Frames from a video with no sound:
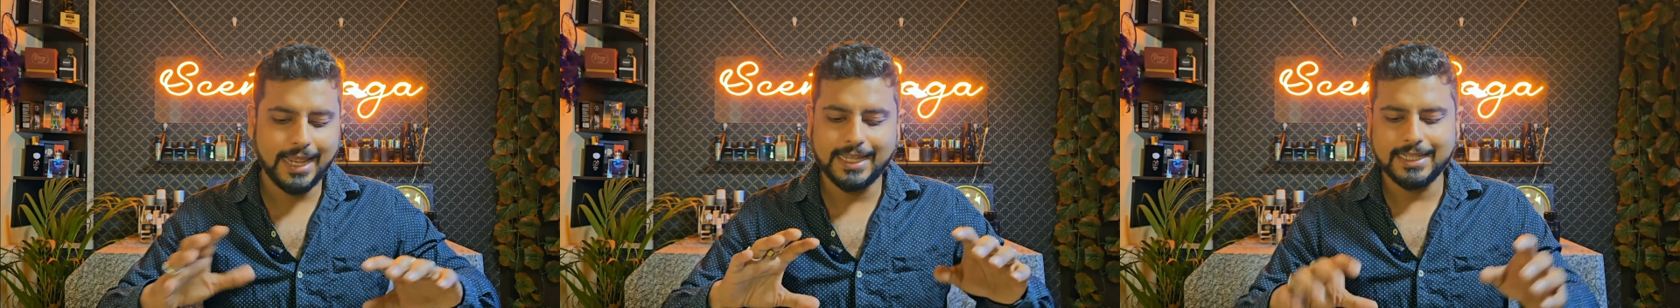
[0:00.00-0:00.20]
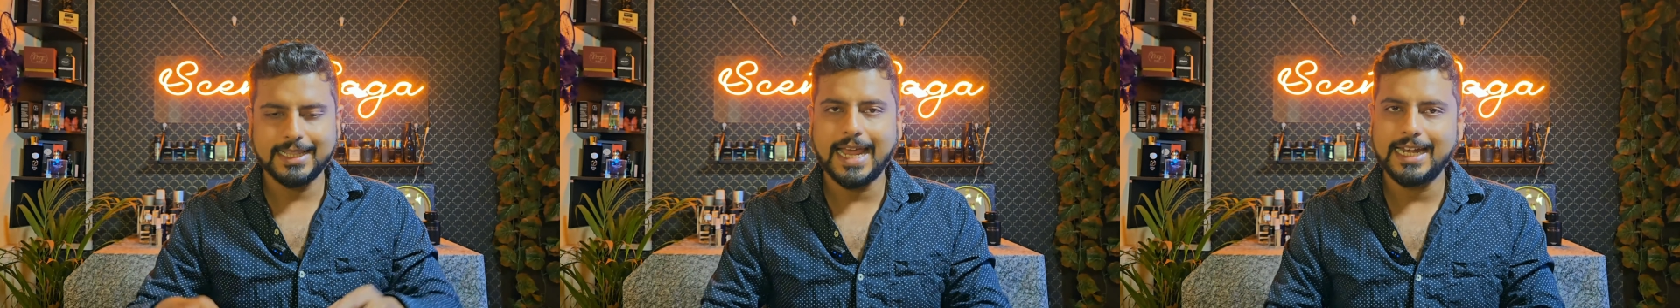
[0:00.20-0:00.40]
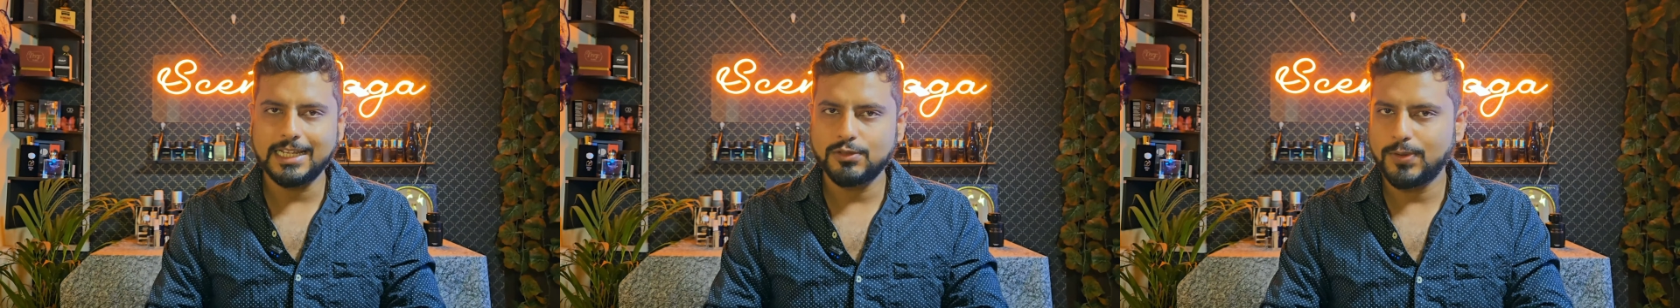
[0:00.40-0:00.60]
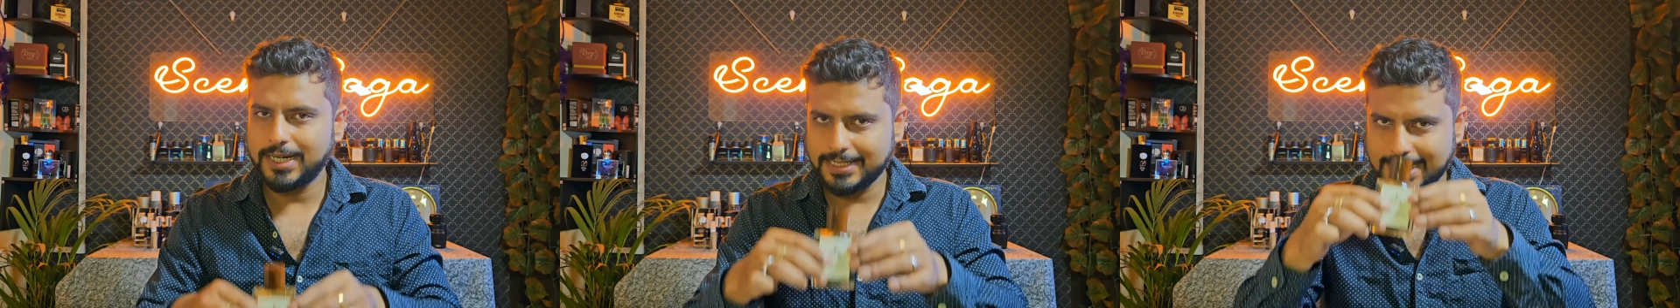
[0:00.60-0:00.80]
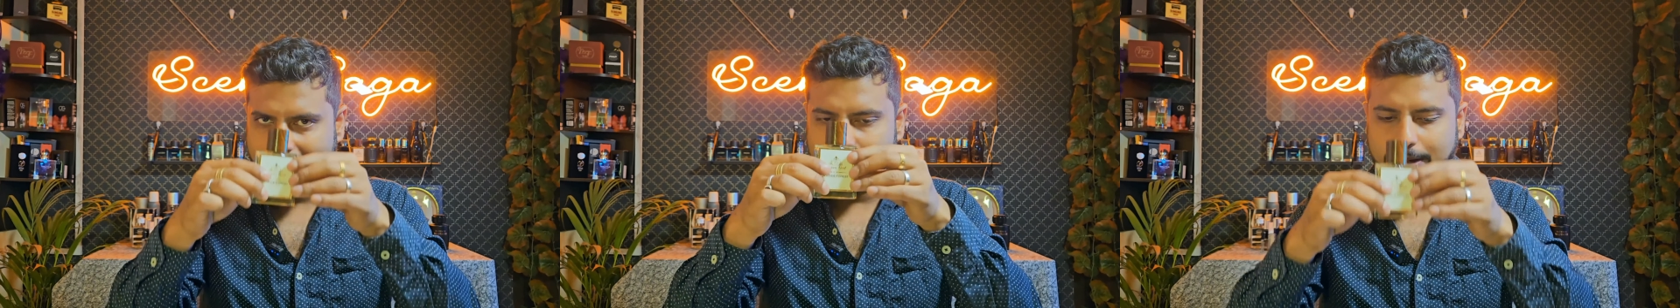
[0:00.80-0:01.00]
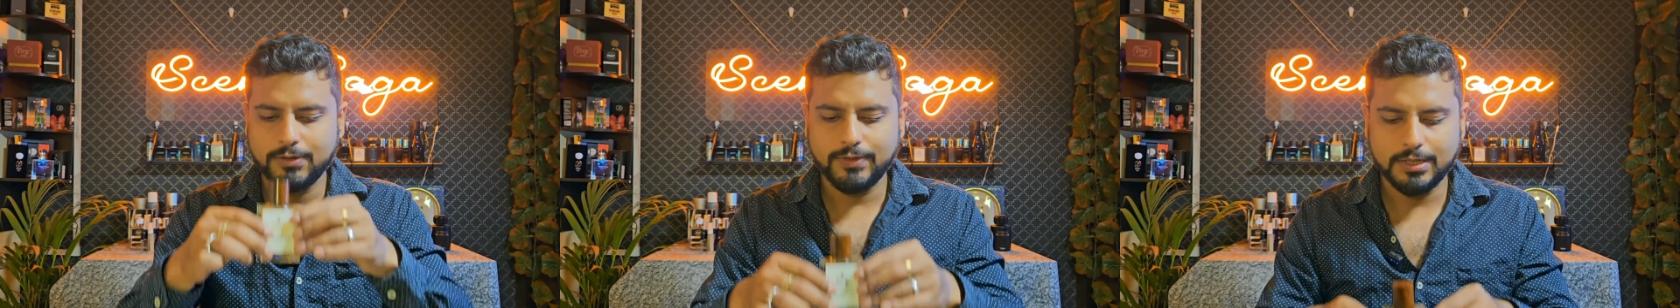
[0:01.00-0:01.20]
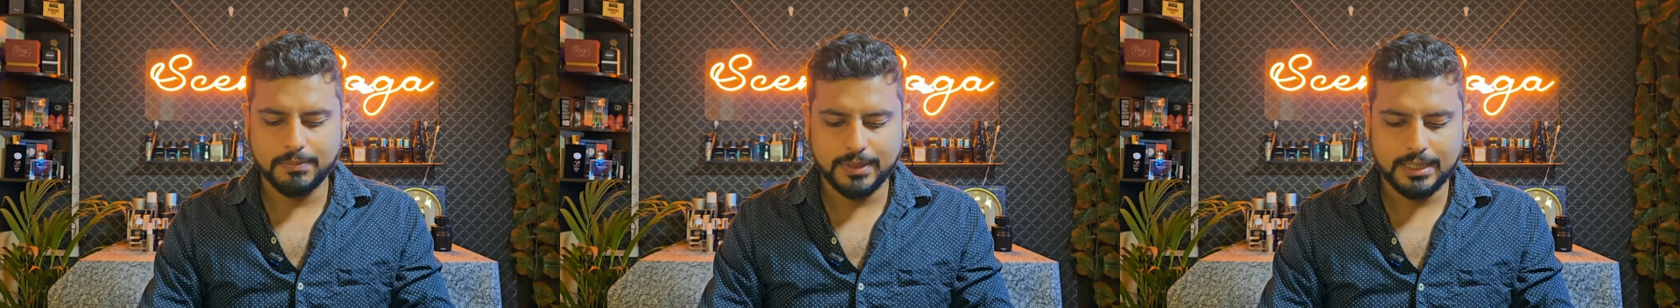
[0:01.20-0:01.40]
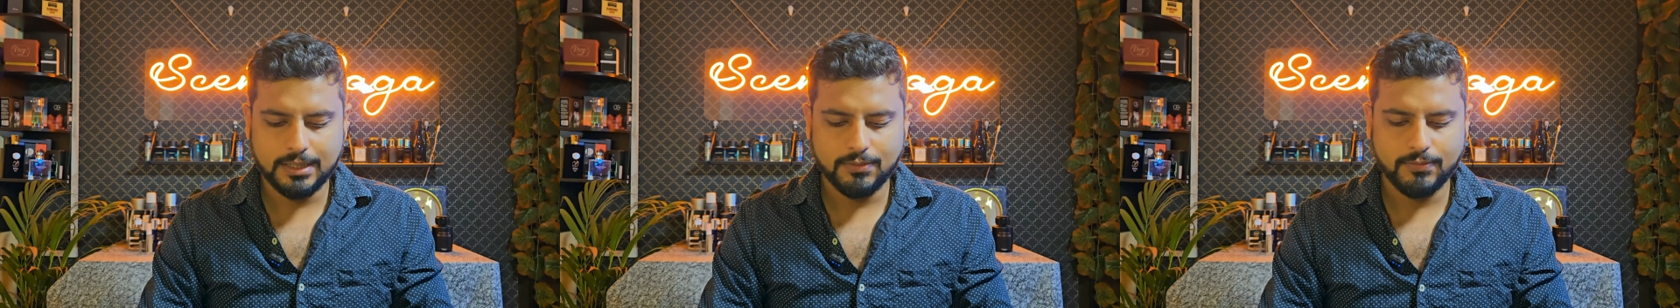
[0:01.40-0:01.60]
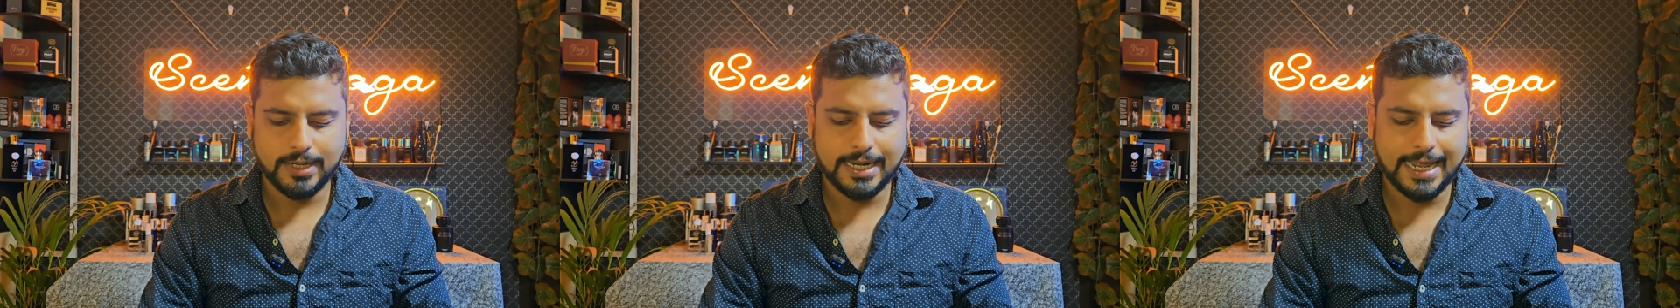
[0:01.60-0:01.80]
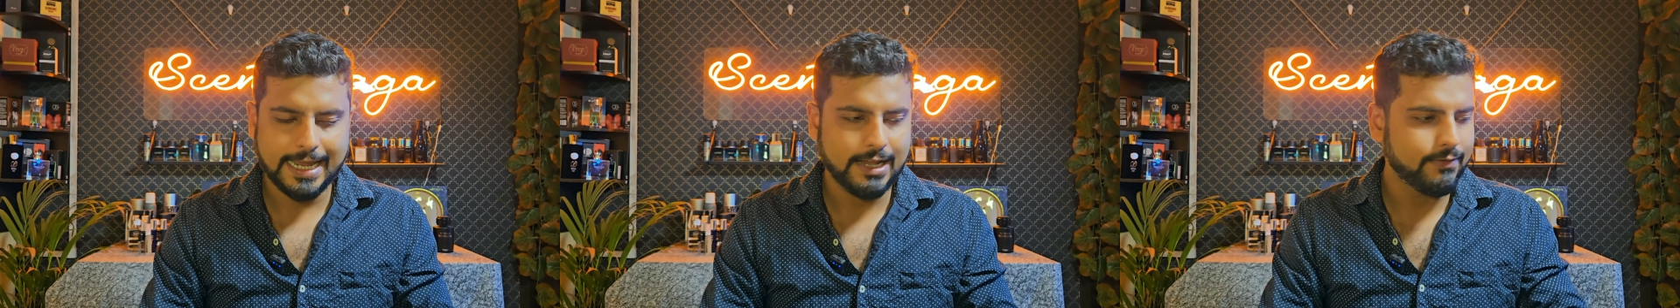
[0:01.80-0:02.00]
like that is what has happened with me
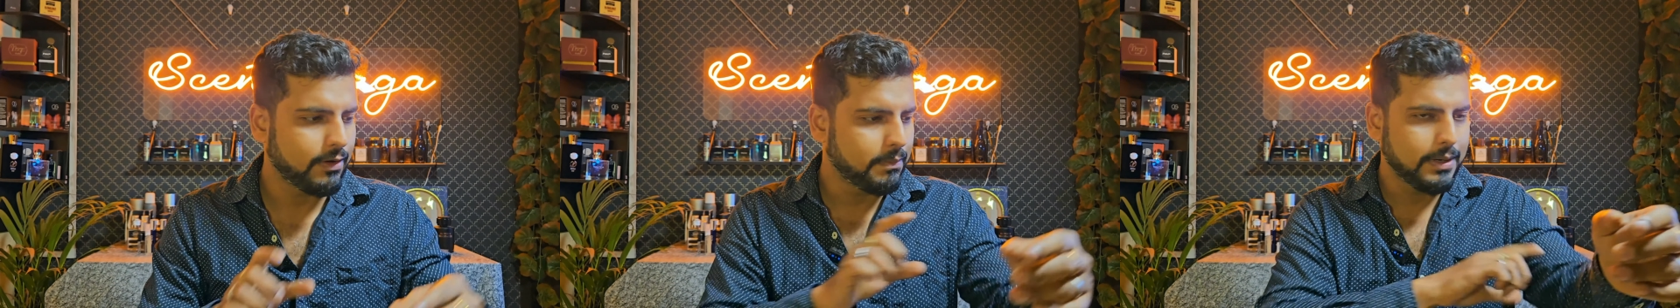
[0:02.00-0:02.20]
when I have